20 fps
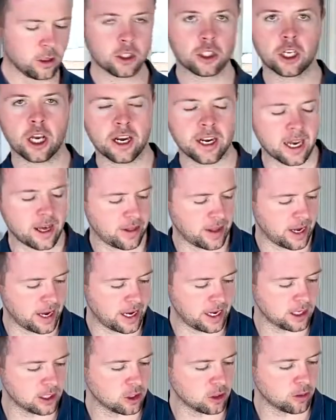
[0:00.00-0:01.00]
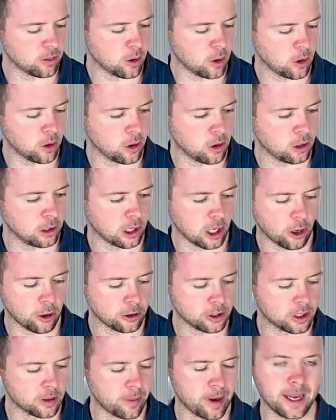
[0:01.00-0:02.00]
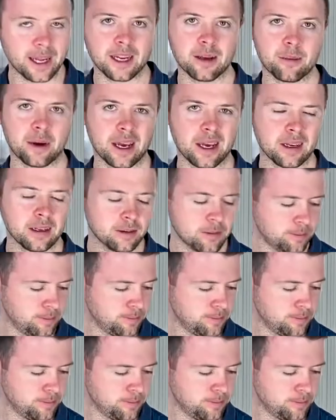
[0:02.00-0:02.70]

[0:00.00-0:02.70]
Turn down the heat to a more low to medium heat.